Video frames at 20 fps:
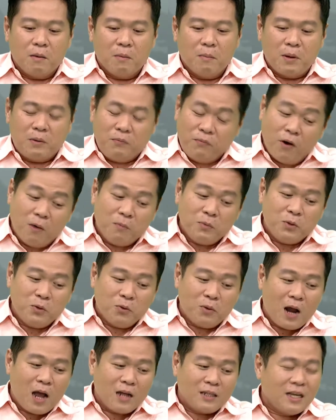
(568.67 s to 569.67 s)
but from
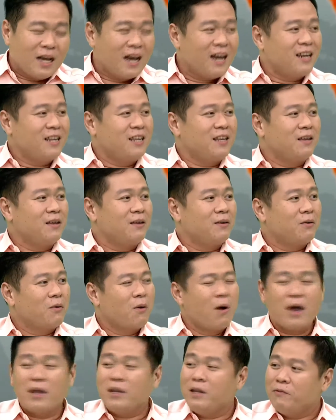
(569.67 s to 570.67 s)
Surat Thani,
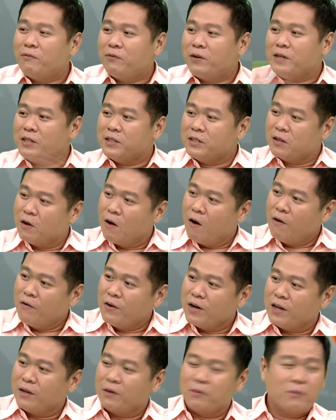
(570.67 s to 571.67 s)
quite different story.